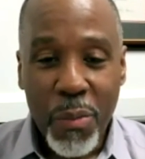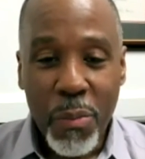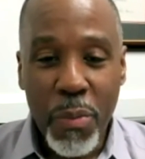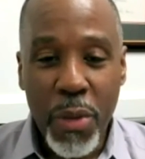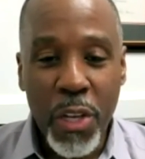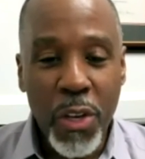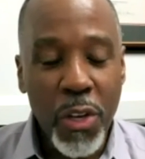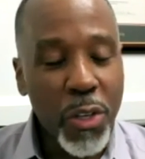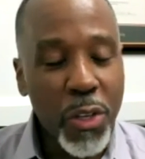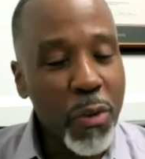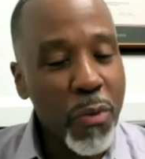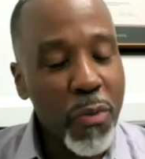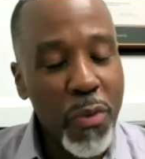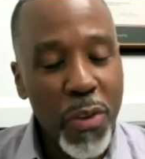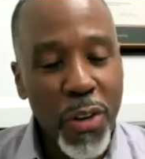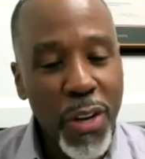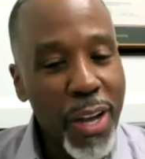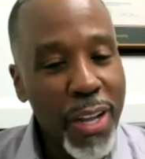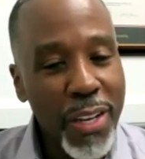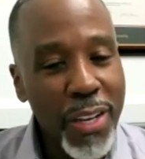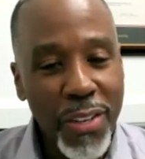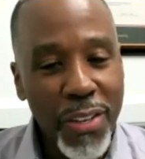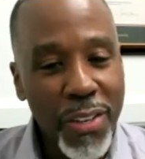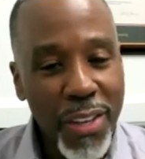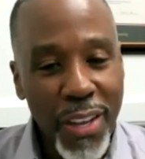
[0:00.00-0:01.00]
because if you're
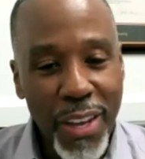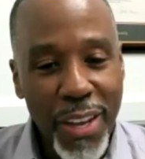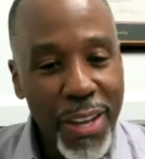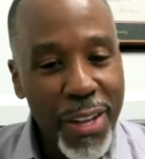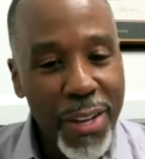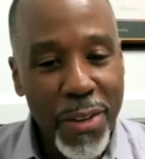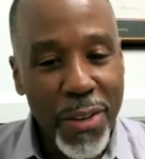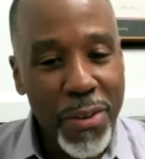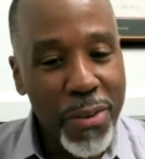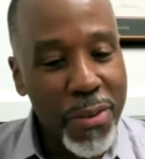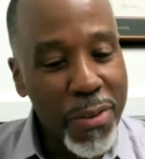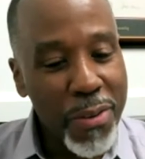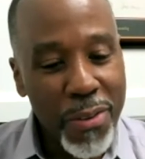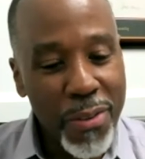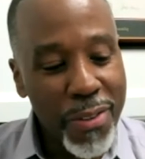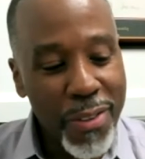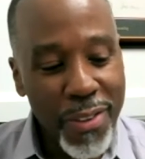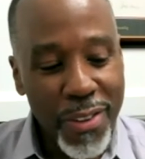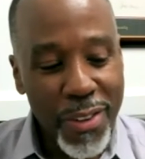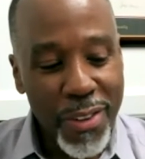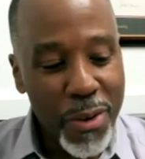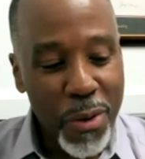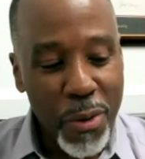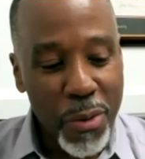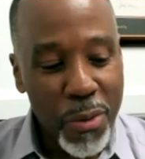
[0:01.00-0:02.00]
not scared,
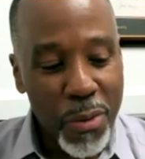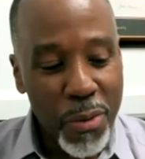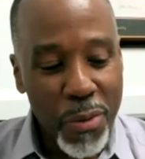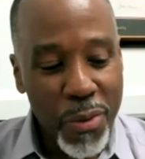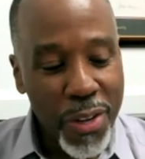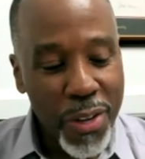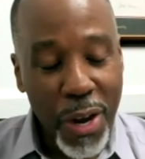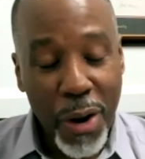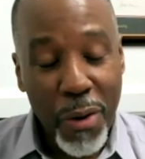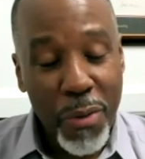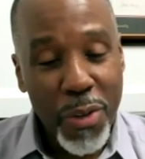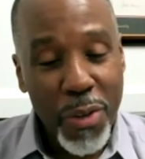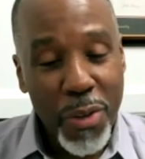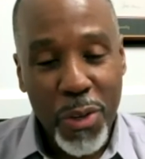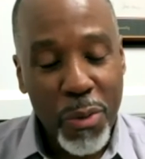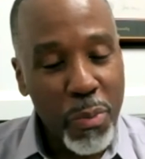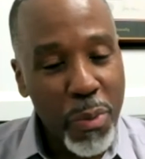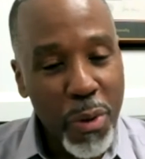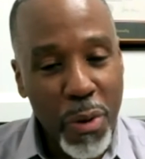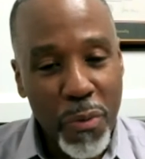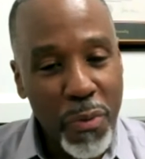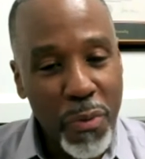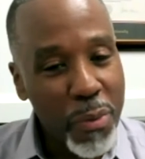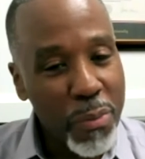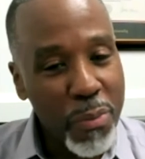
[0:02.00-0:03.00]
you know, courage is
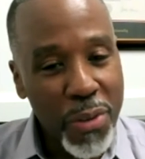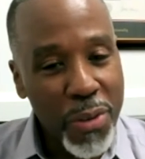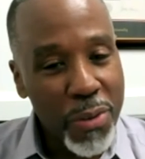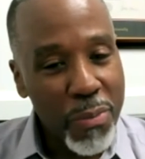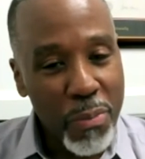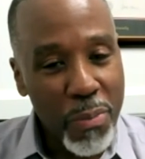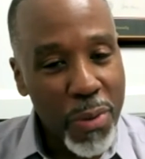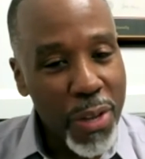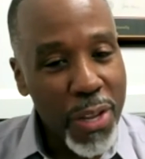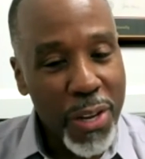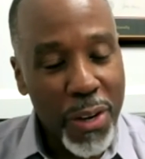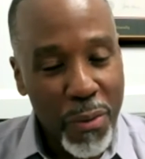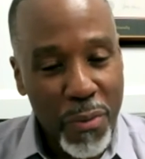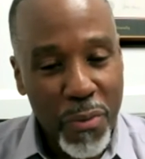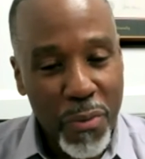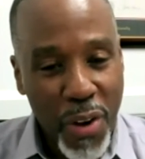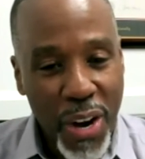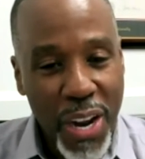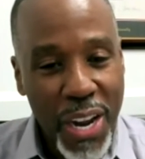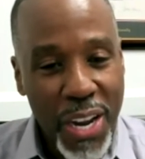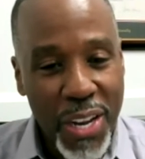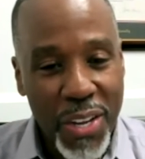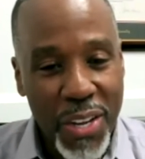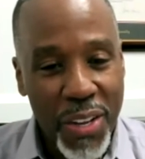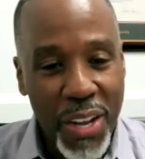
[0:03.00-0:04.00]
built from being
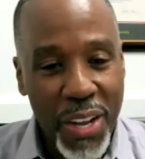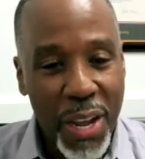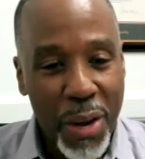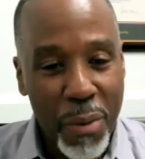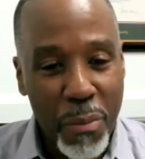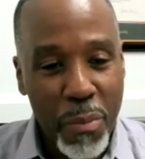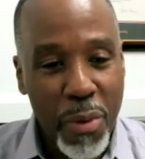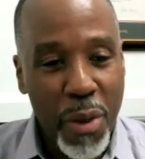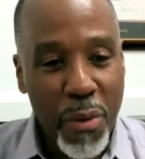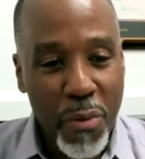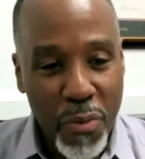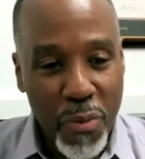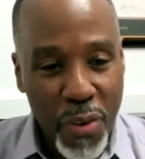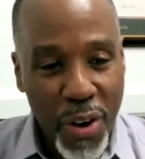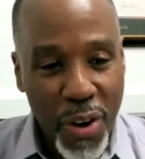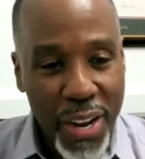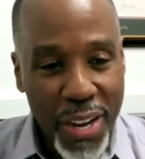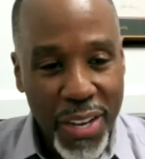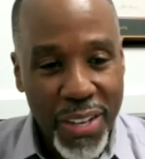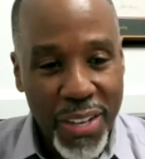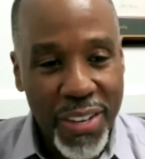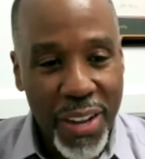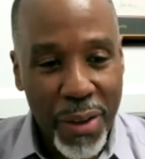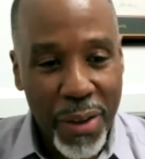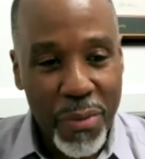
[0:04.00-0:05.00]
afraid. You gotta be
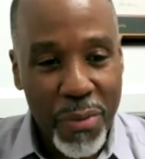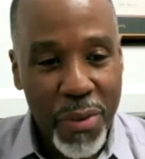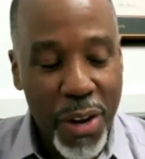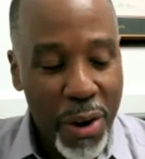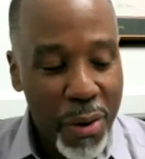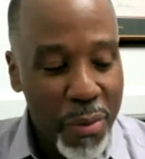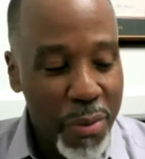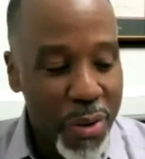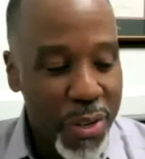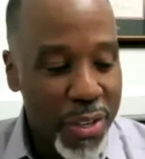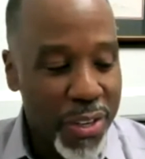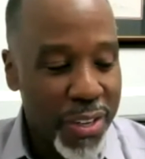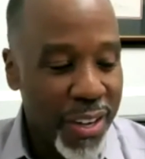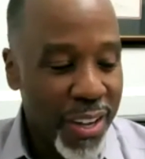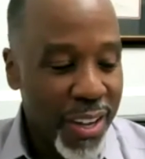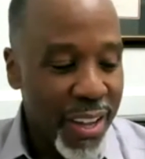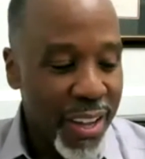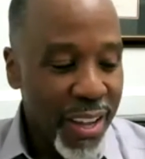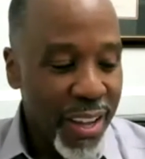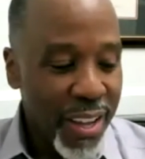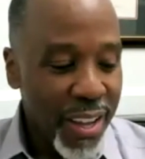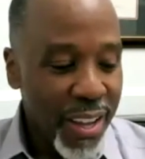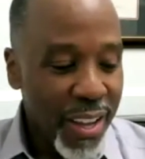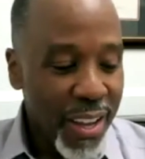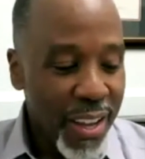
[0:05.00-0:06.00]
afraid to have courage.
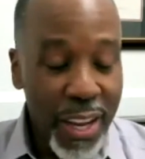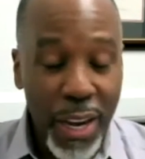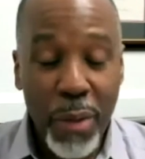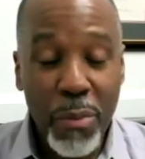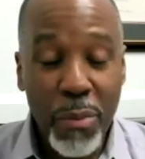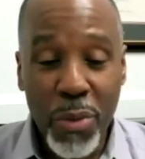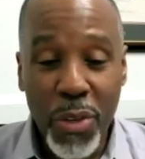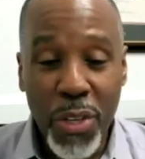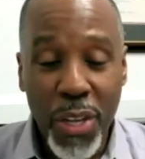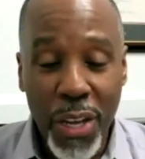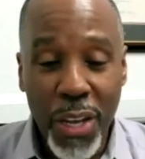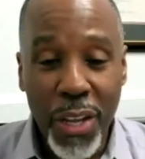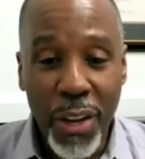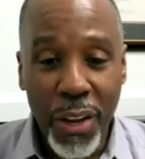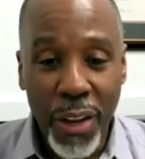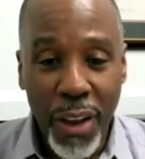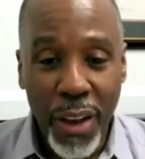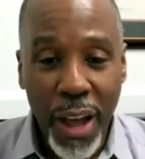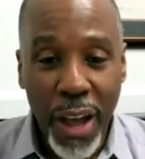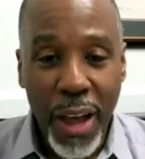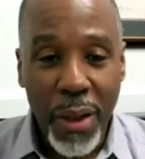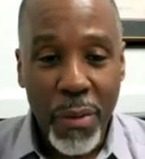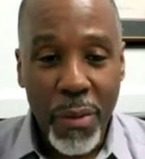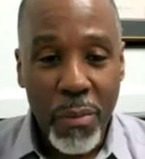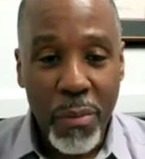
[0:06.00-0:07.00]
And I'm scared a
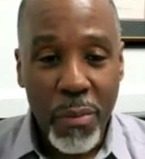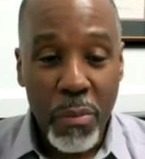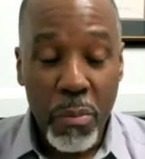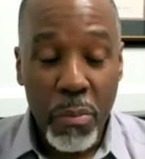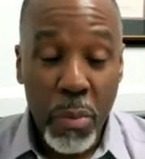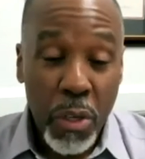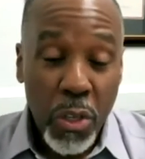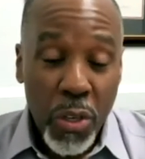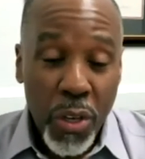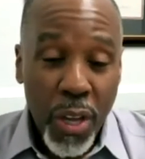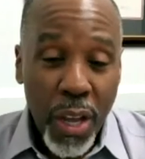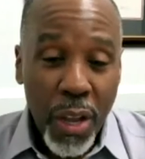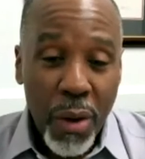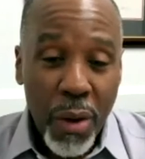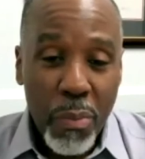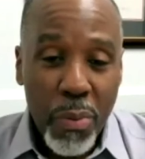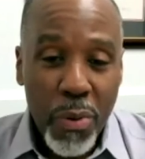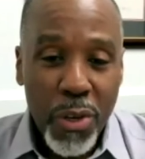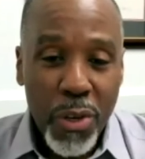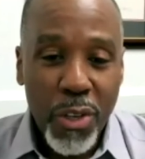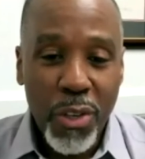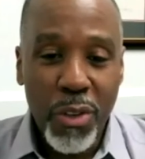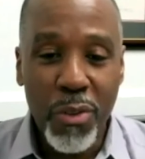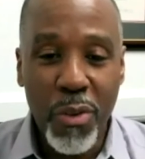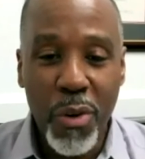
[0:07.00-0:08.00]
lot, but you gotta
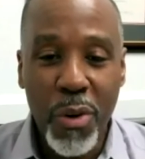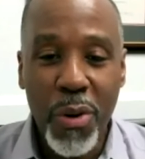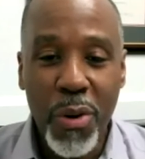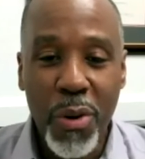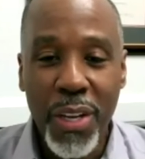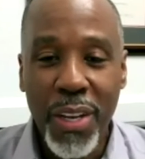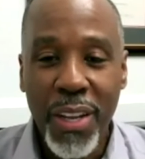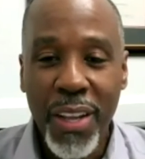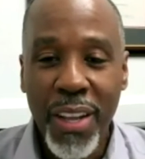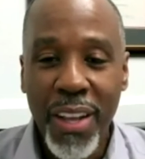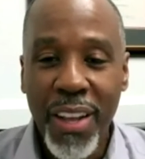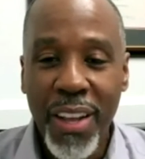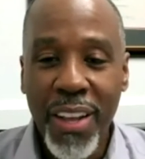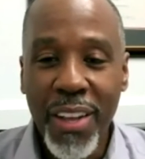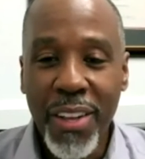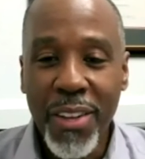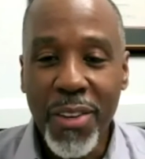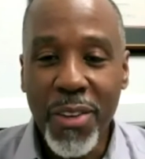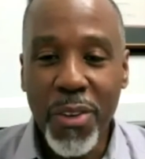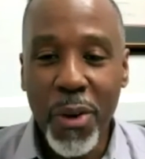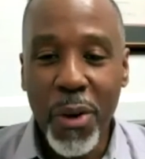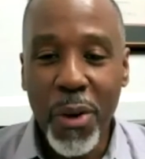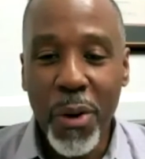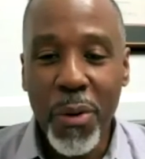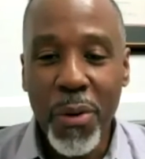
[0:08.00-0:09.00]
push through it.
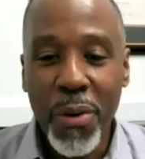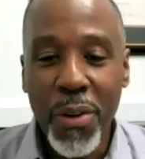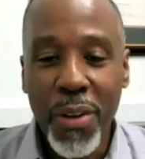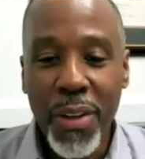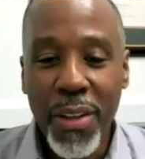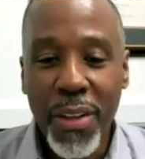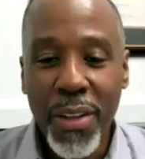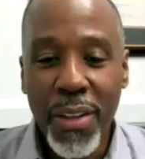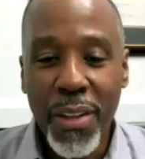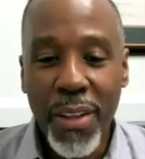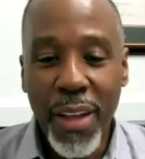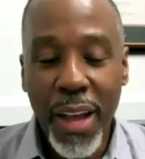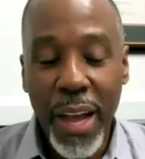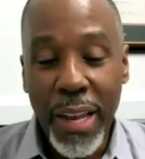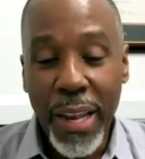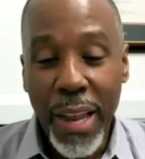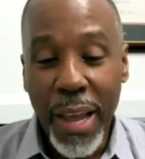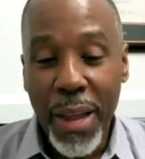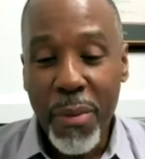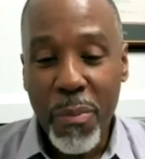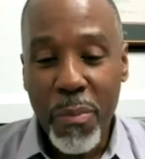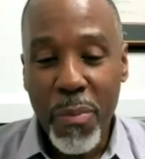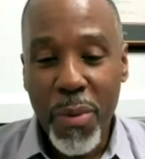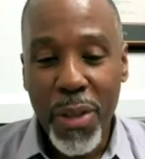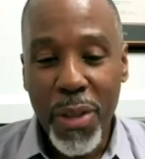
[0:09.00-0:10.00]
So I
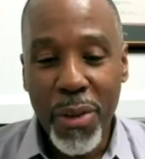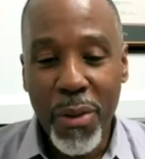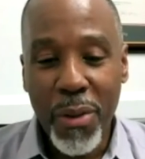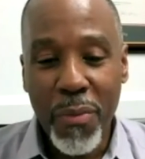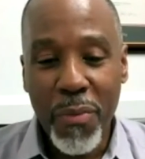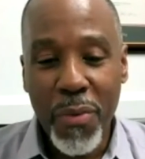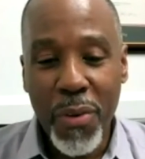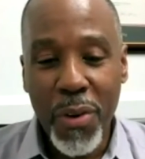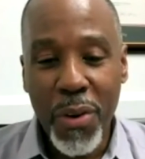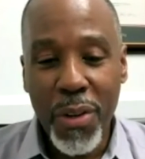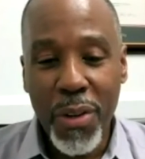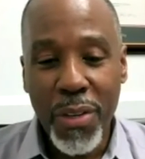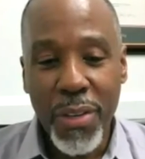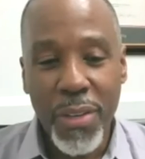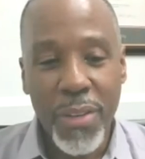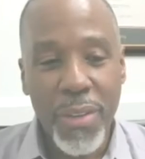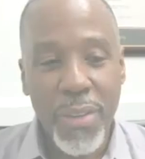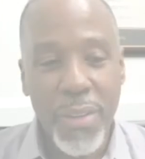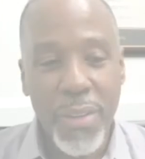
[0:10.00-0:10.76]
like being the first.